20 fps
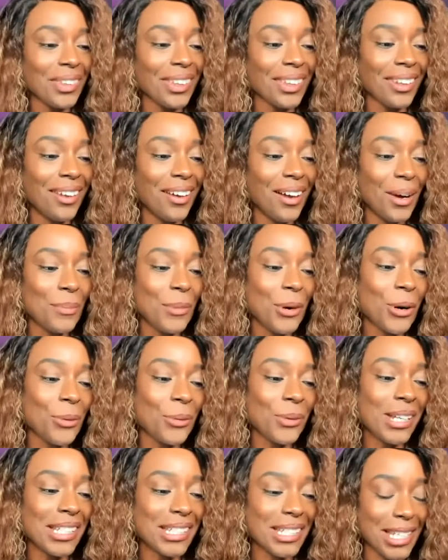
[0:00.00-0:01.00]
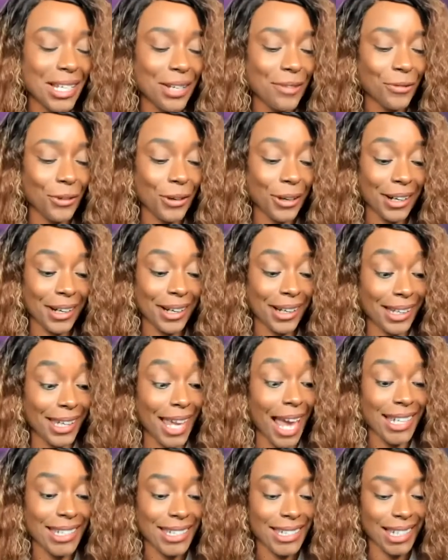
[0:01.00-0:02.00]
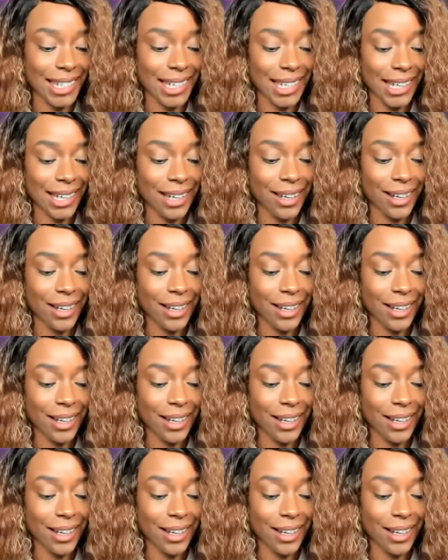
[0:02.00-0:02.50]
Her reasoning for guessing